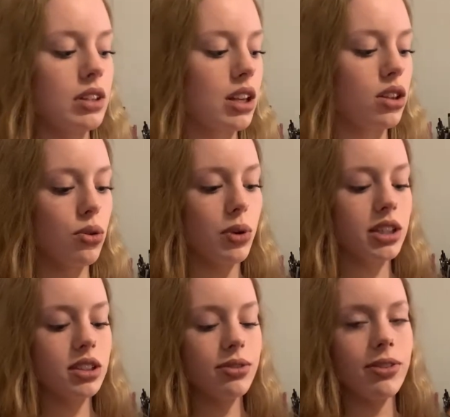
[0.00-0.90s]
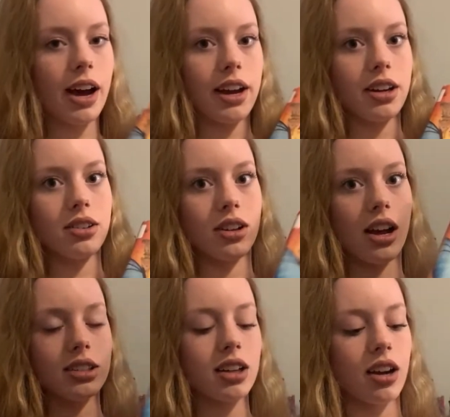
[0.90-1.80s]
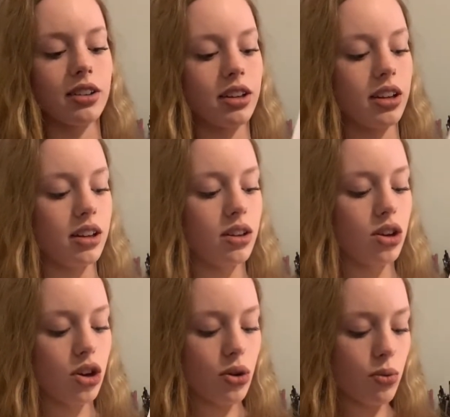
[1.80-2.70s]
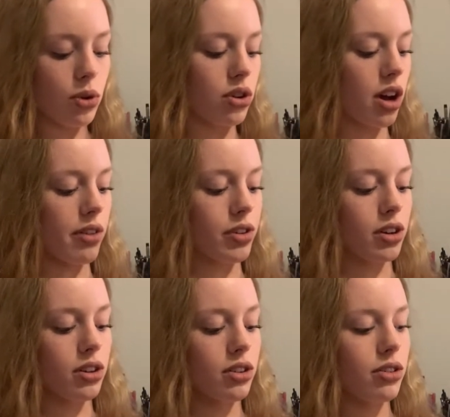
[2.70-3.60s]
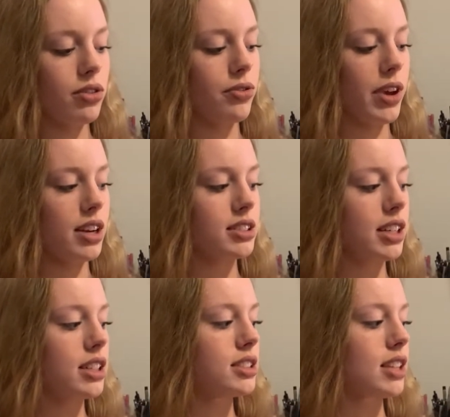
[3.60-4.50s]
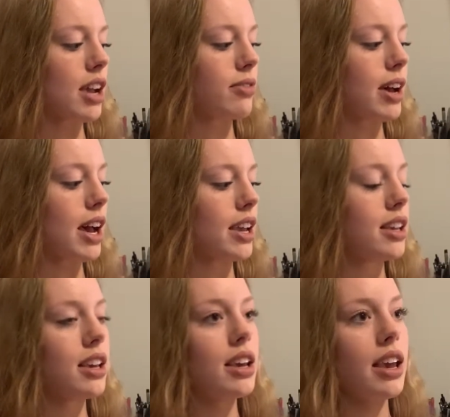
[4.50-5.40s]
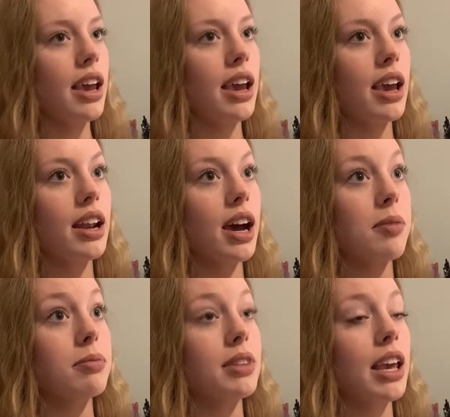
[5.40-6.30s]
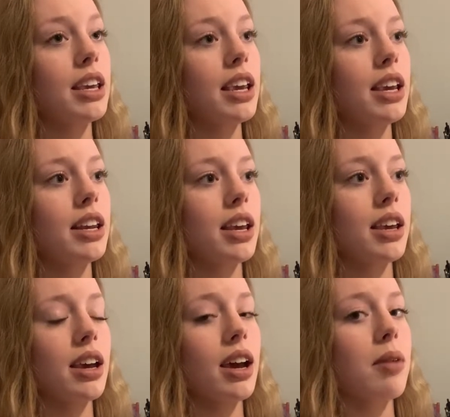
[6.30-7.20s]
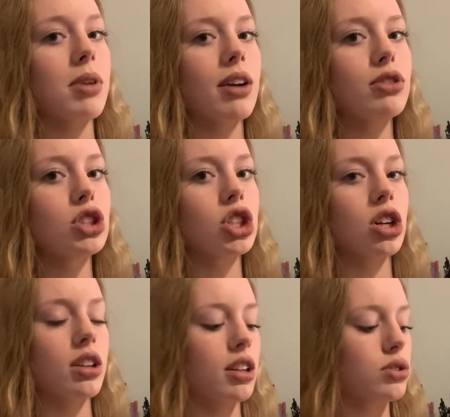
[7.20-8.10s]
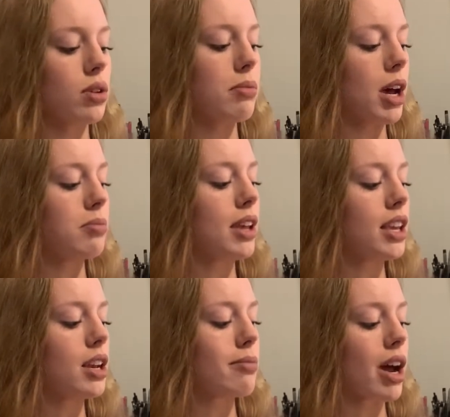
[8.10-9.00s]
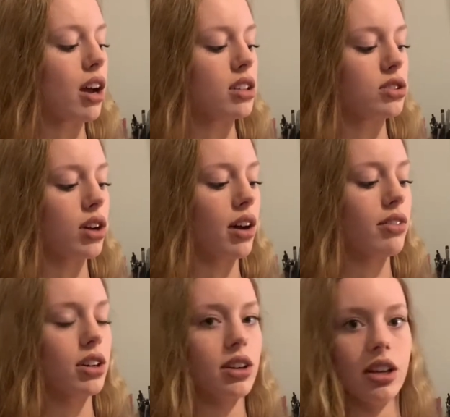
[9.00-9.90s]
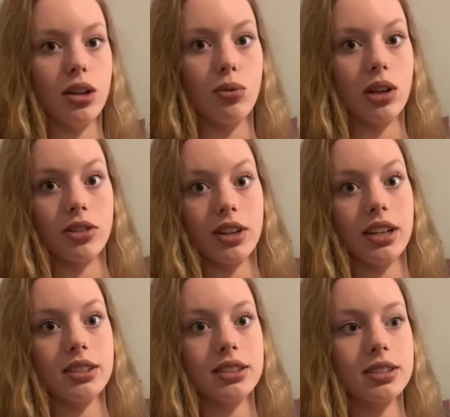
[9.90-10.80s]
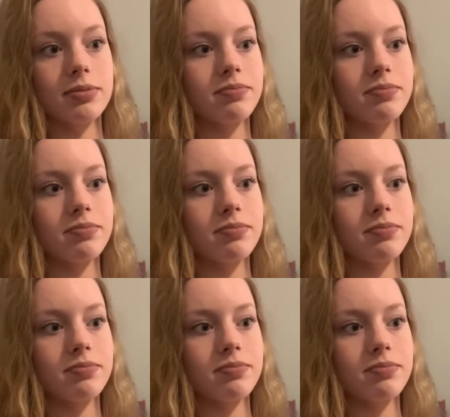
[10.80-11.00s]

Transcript: The Wings of Fire, The Lost Continent, will cover fantasy and sci-fi, and I'm not for sure on this one, but I'm thinking it might also cover In the Wilderness.